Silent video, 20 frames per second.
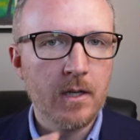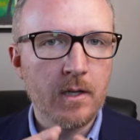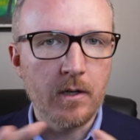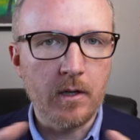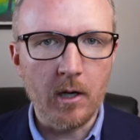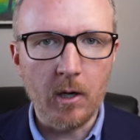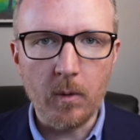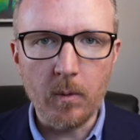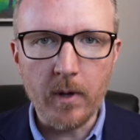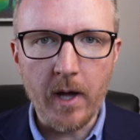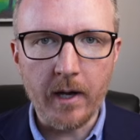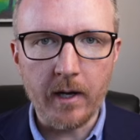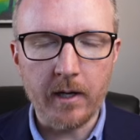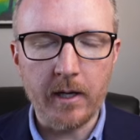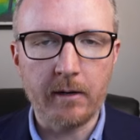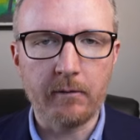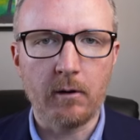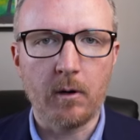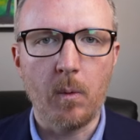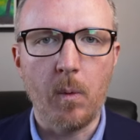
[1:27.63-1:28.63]
No
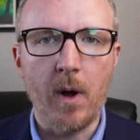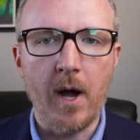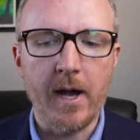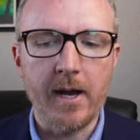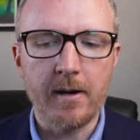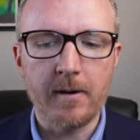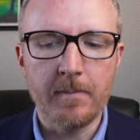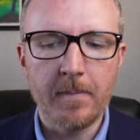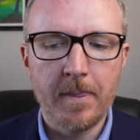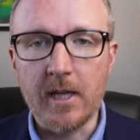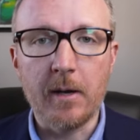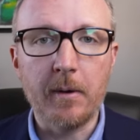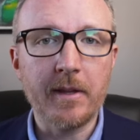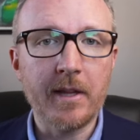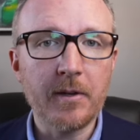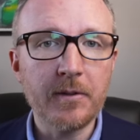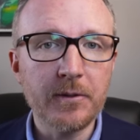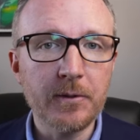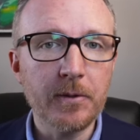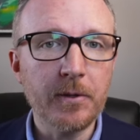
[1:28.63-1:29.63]
editing required. Now, when
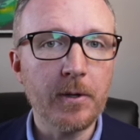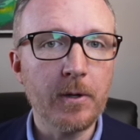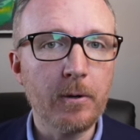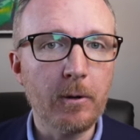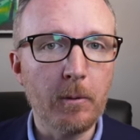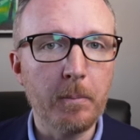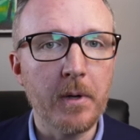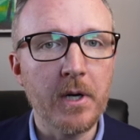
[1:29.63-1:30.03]
I was doing a whole